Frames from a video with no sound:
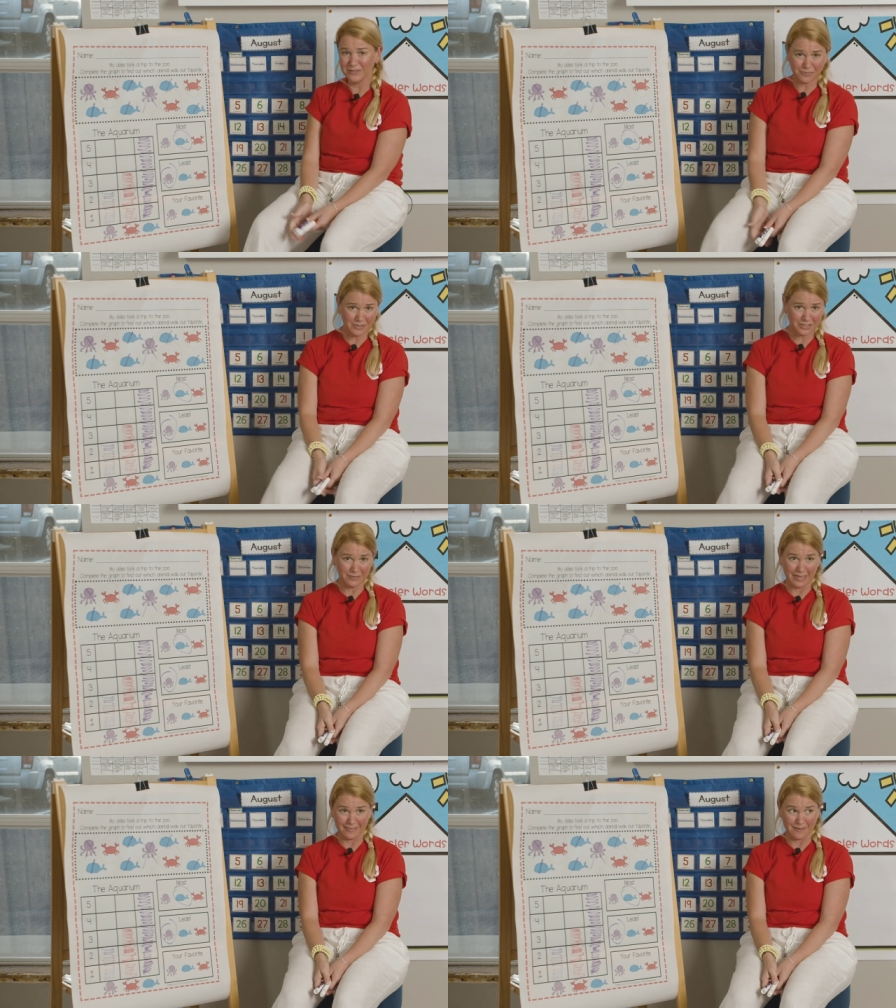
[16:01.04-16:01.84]
Which one do
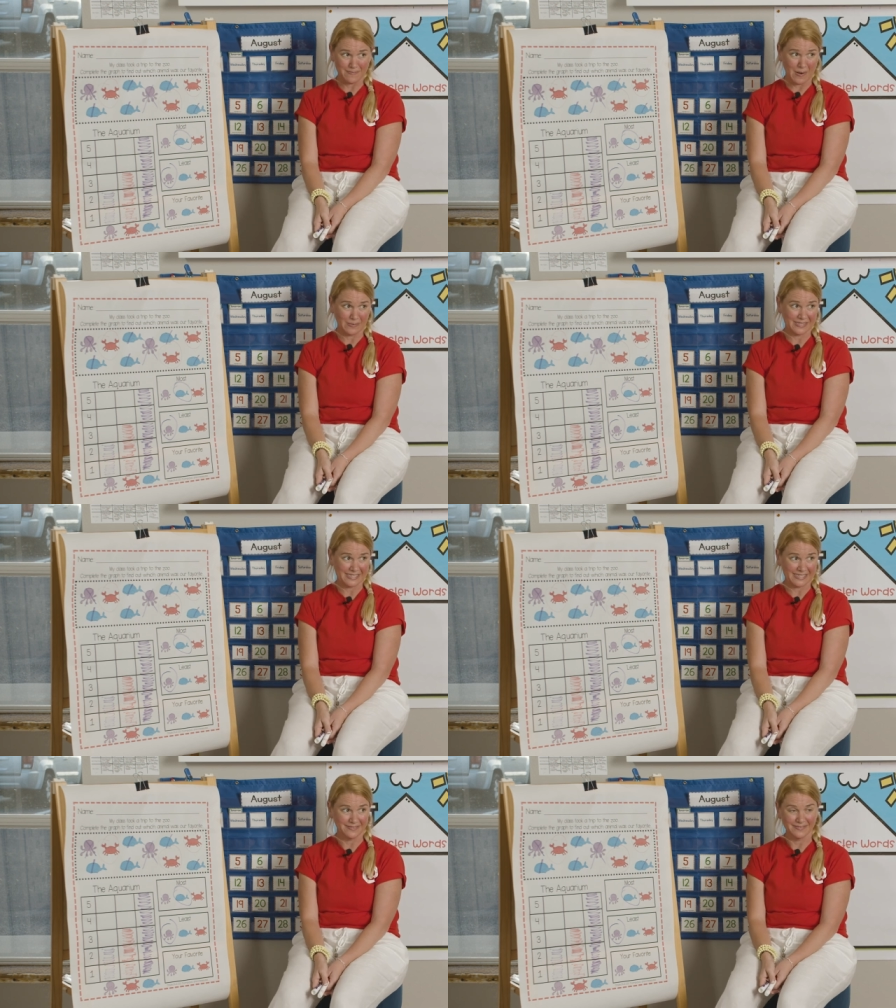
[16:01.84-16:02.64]
you like the
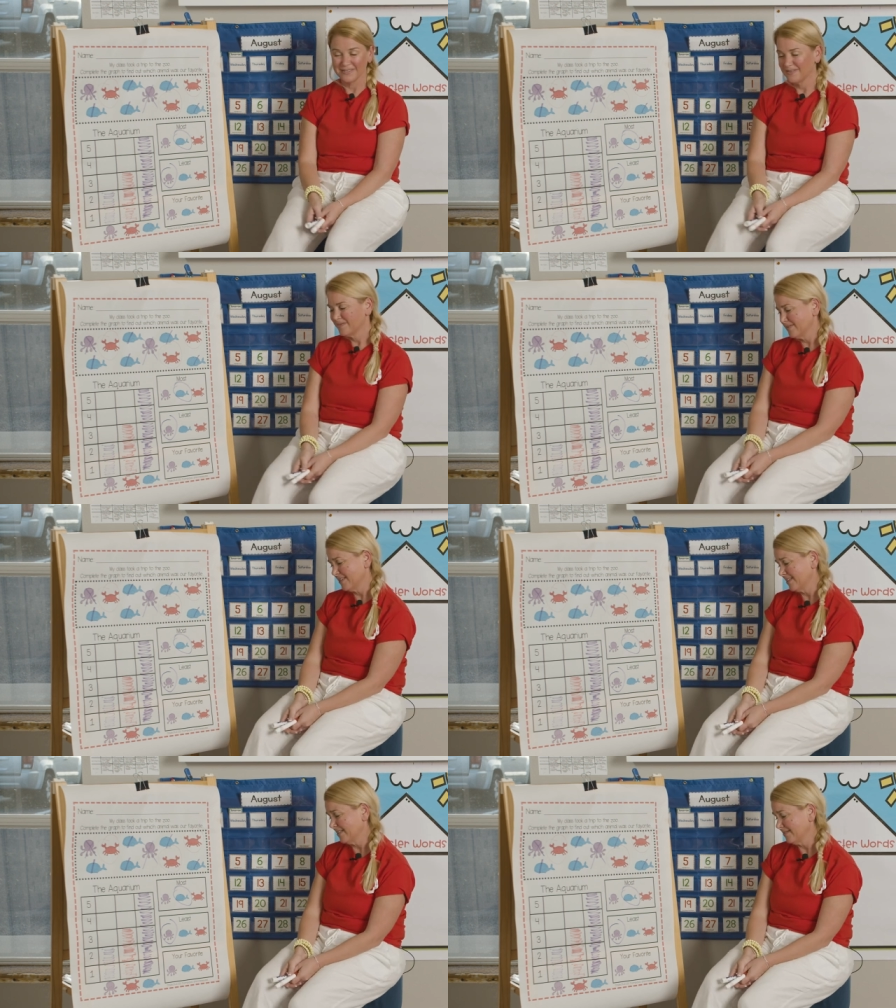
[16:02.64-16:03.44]
most?
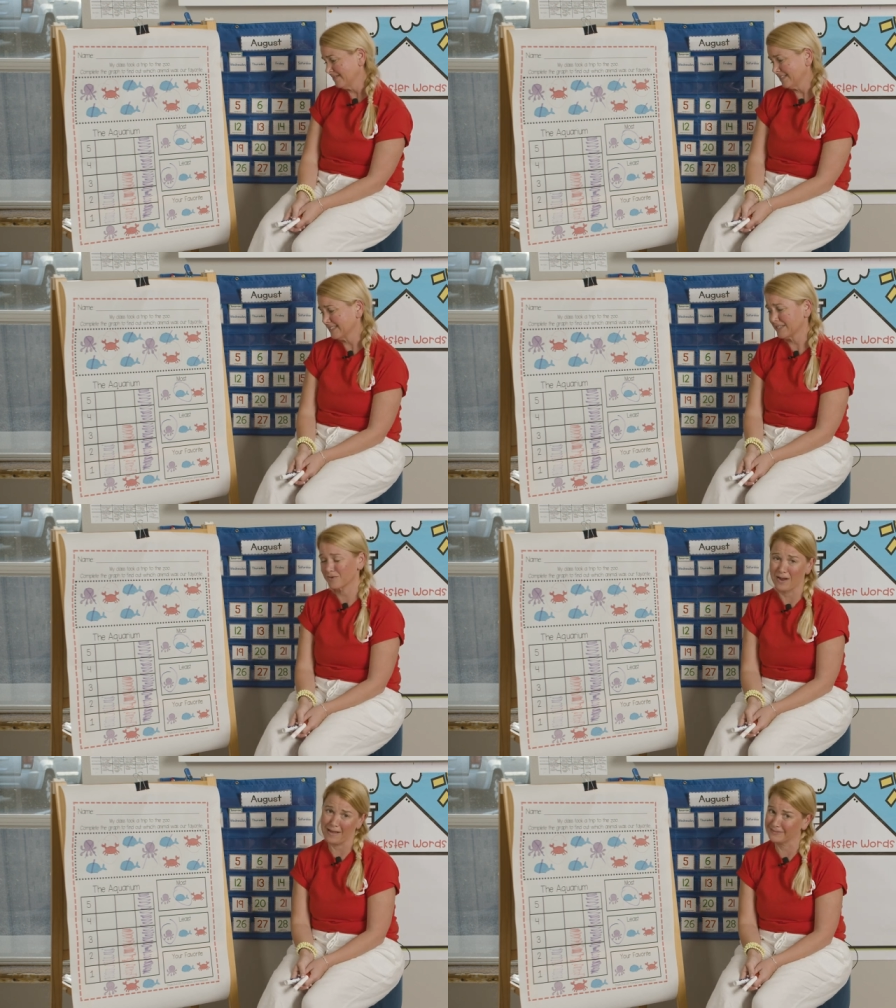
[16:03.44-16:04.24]
Well, since the
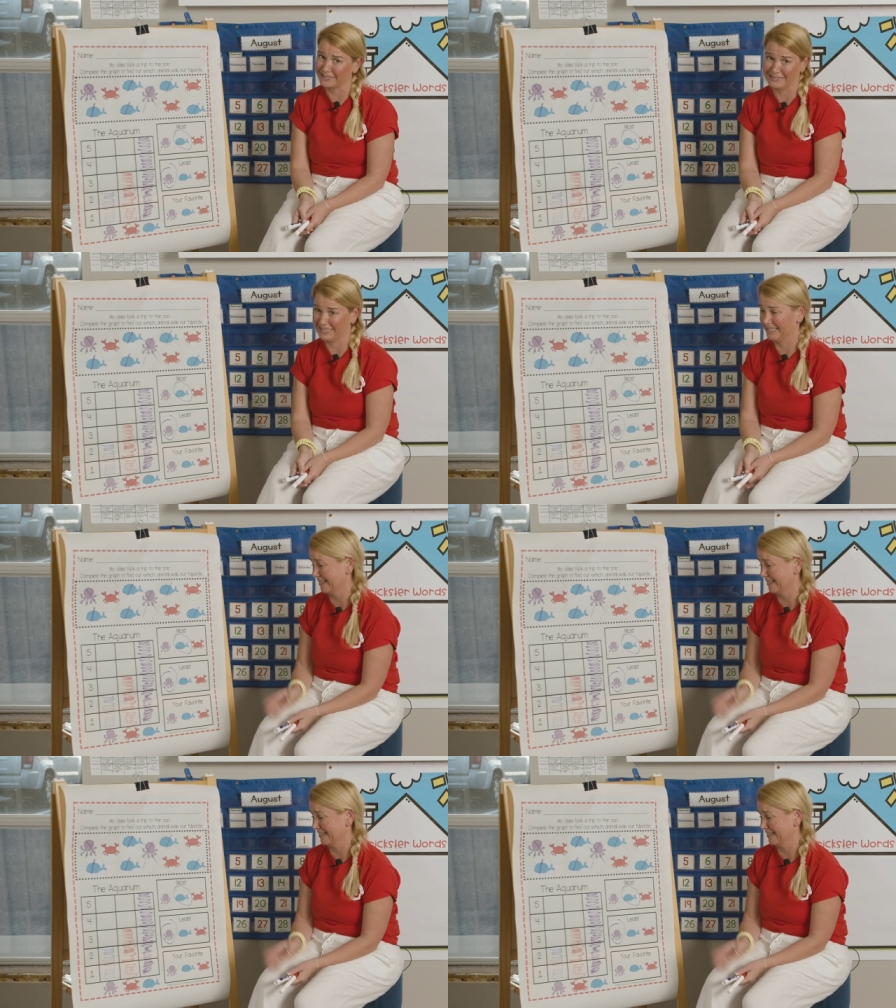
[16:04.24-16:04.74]
crab didn't get